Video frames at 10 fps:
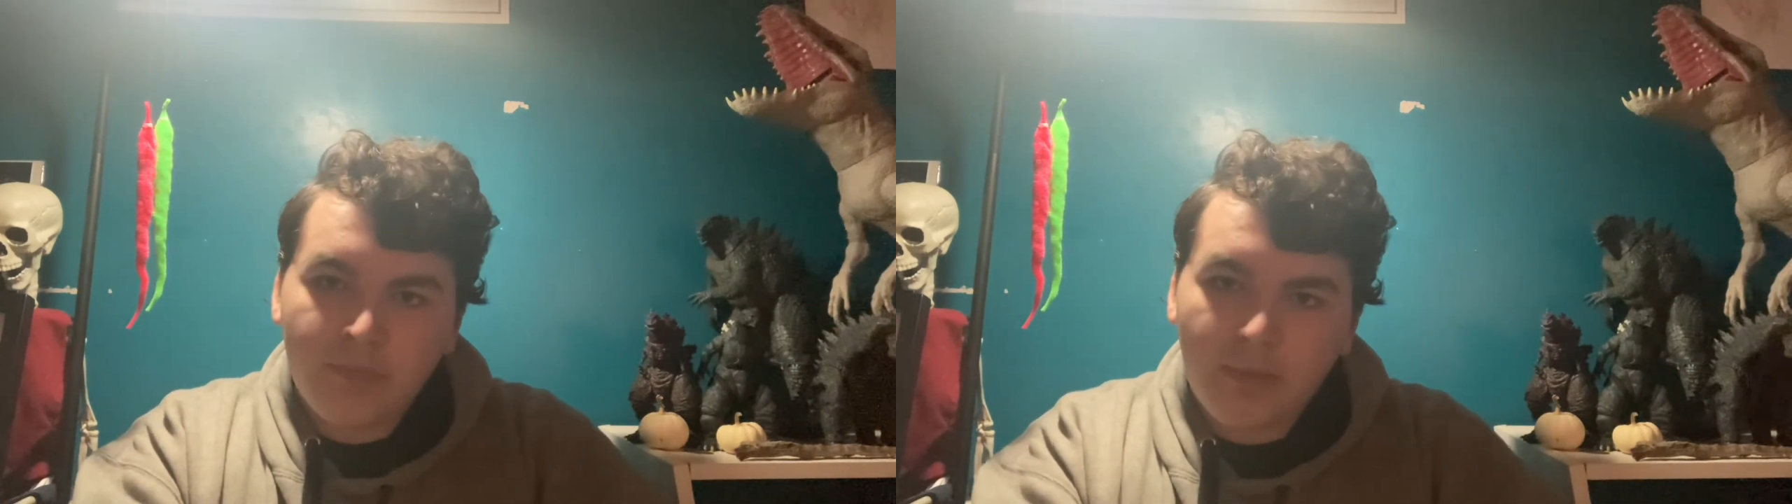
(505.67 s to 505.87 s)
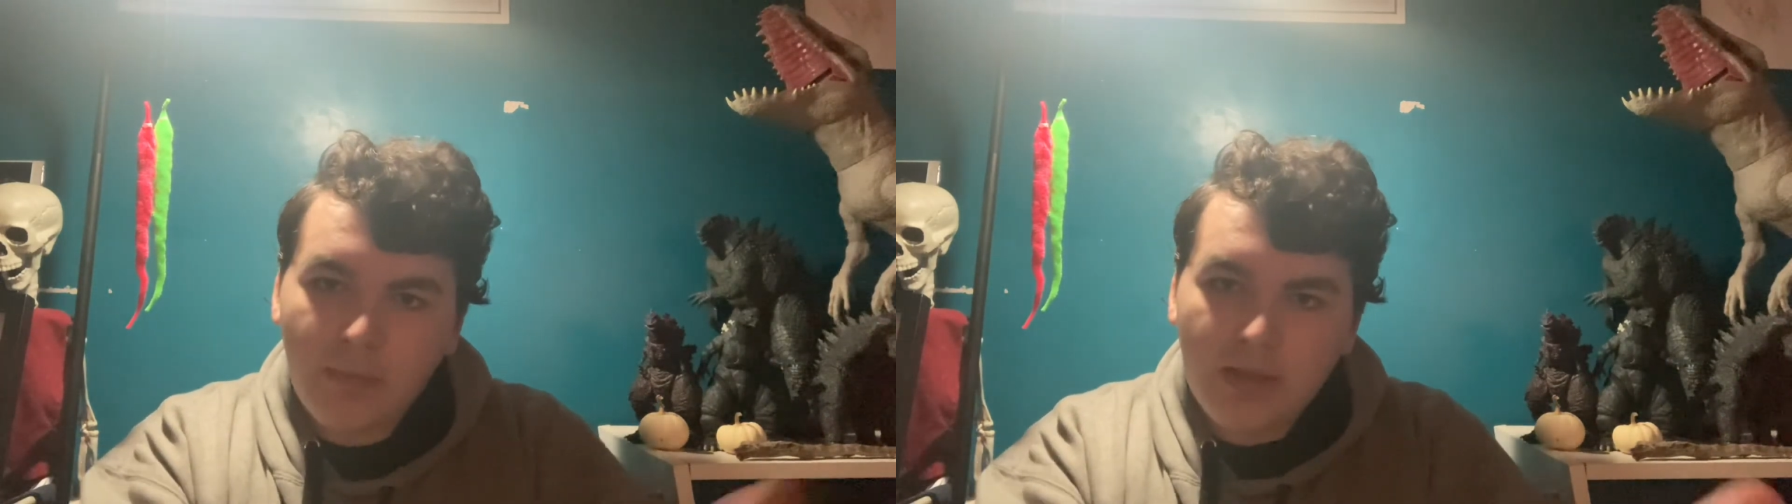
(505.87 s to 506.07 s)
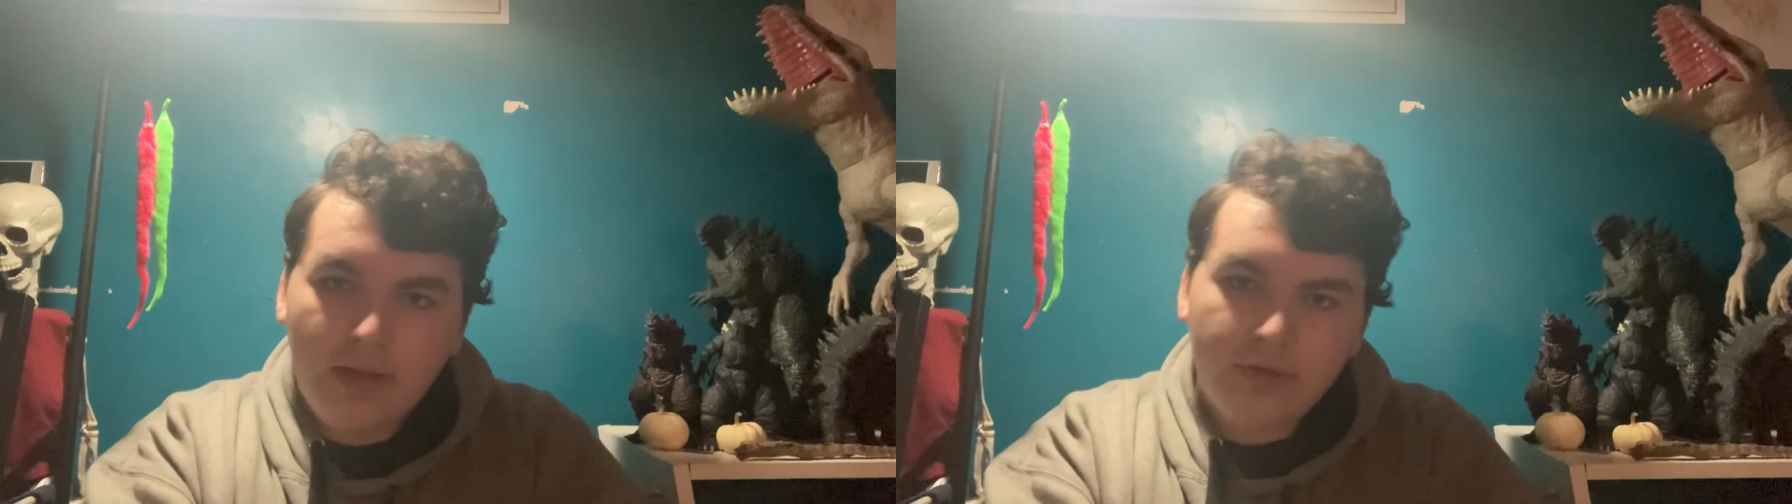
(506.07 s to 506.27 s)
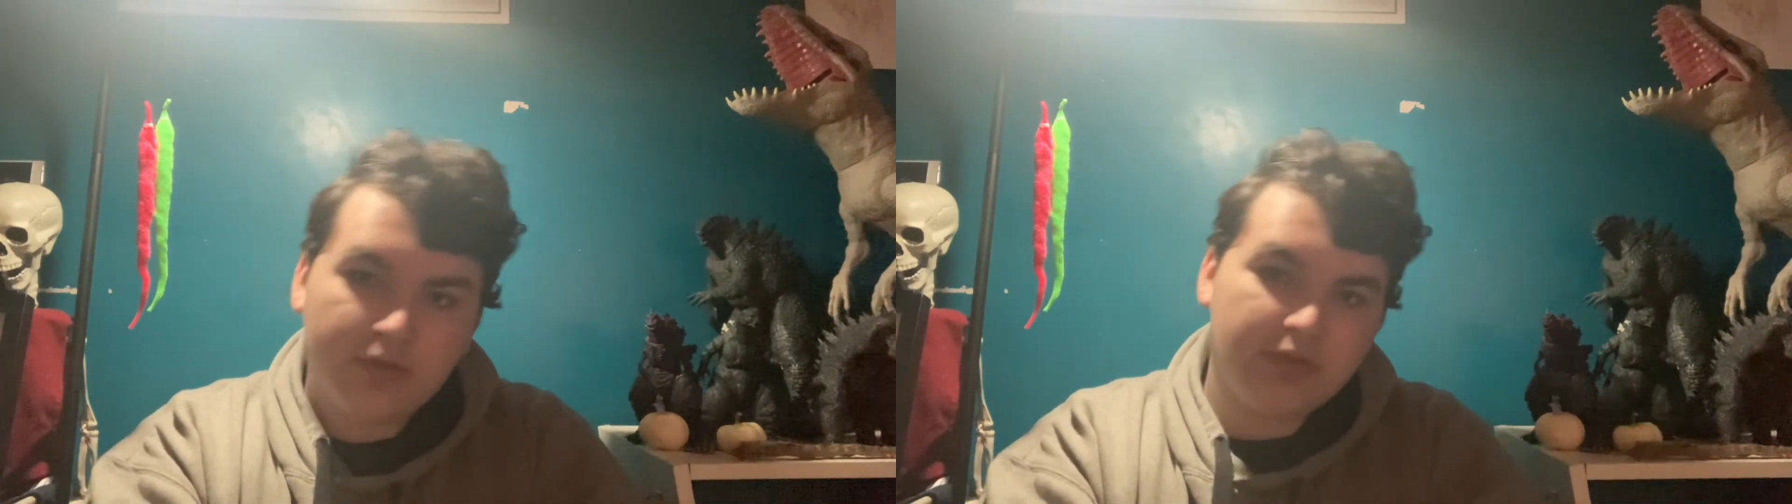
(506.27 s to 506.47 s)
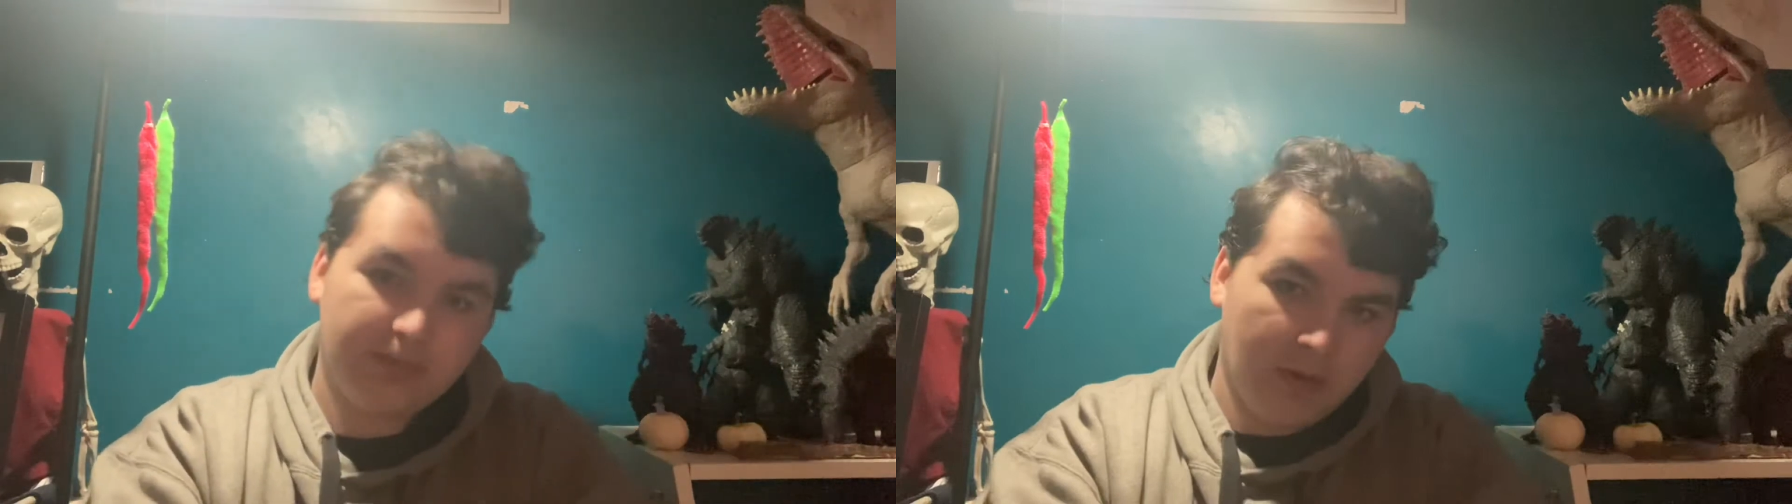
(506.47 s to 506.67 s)
the main
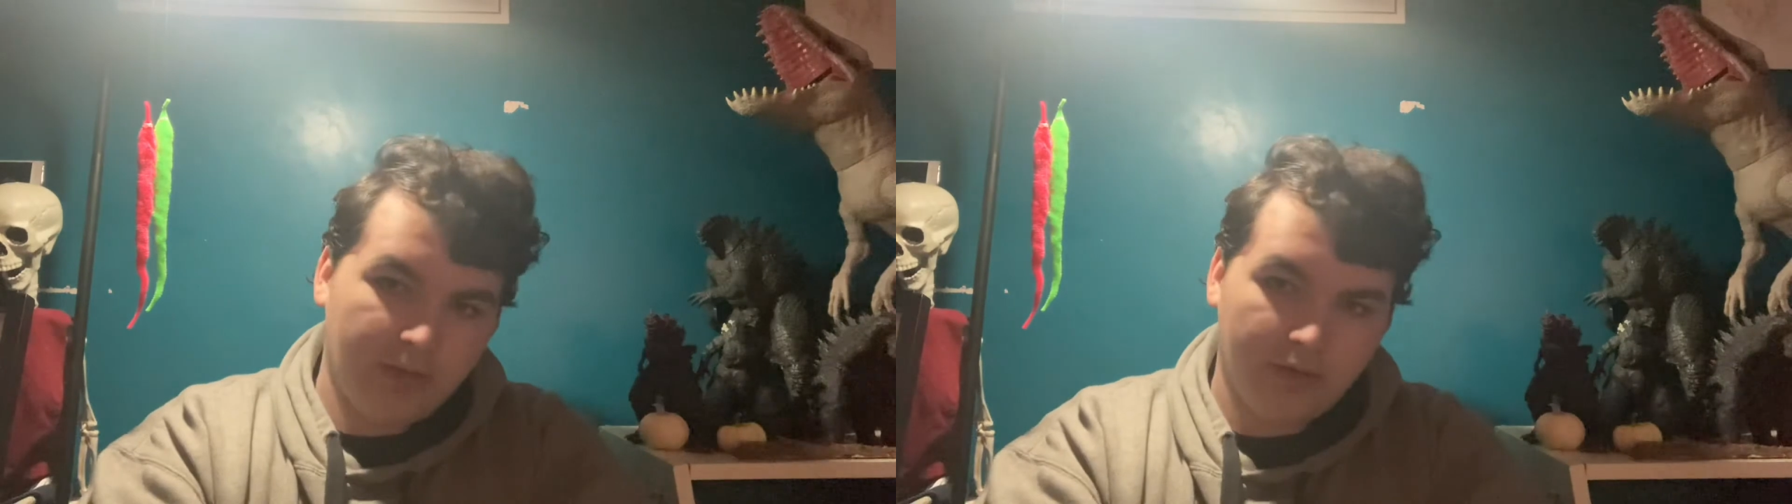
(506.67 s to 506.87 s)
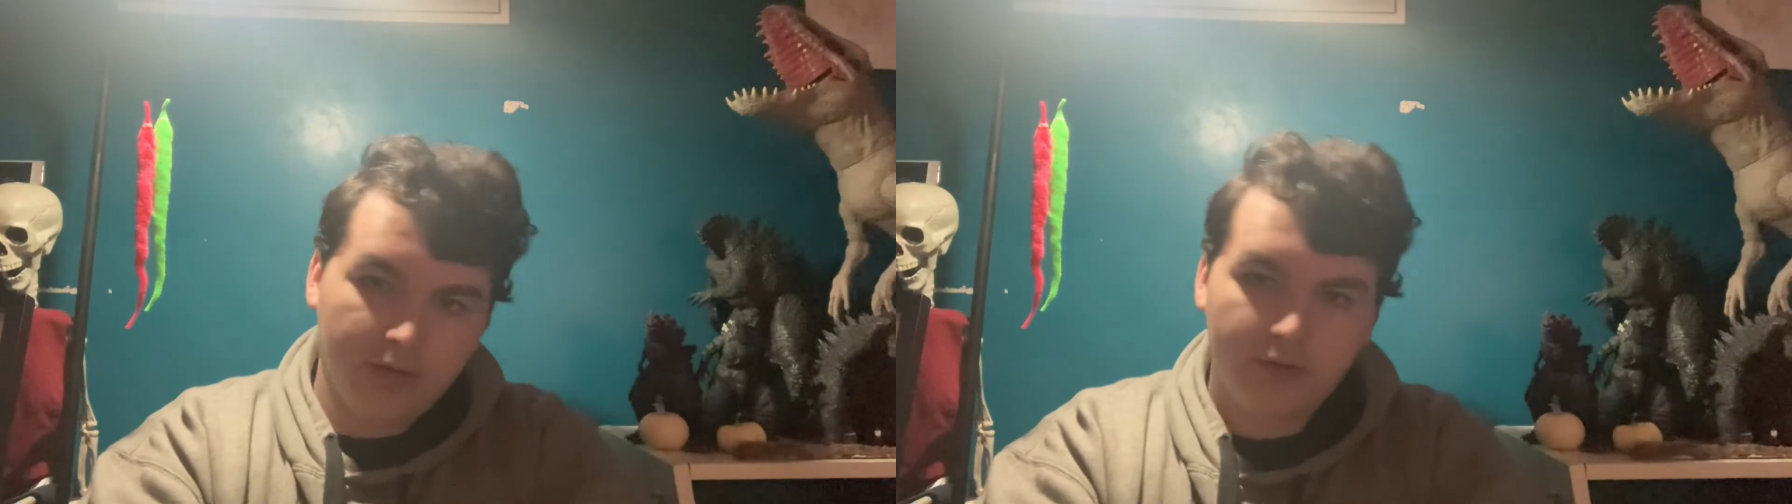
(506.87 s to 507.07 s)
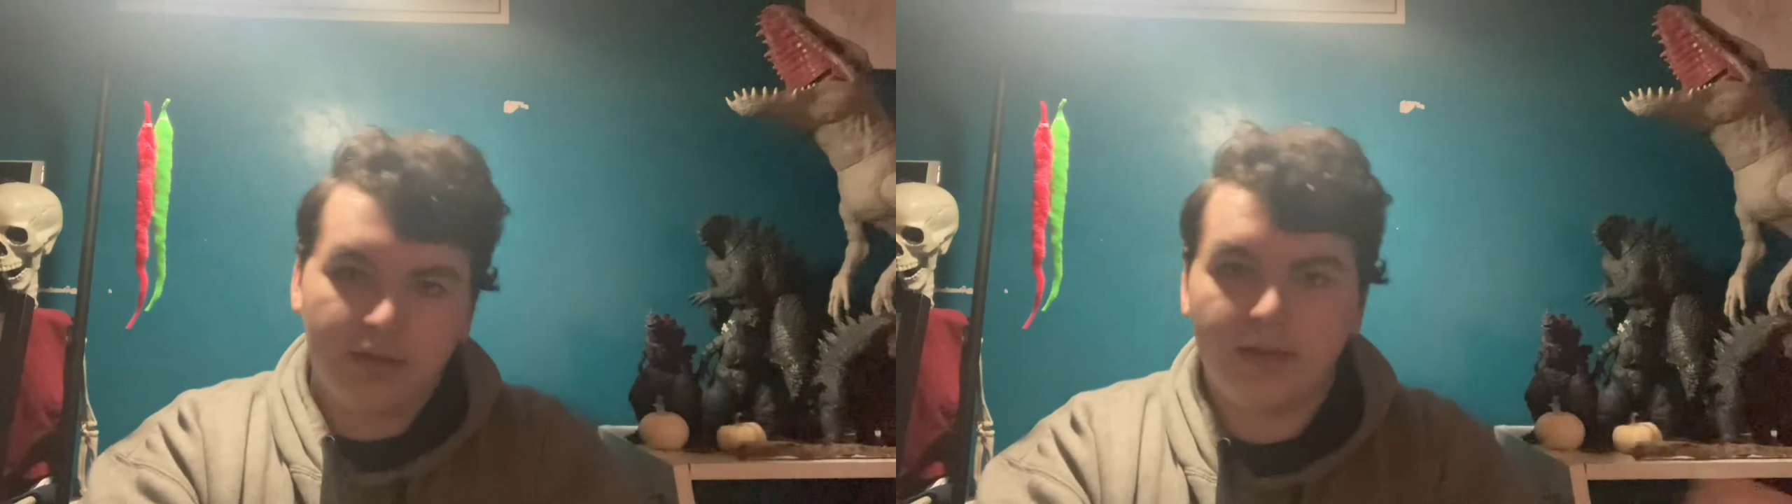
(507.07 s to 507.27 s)
character's mother,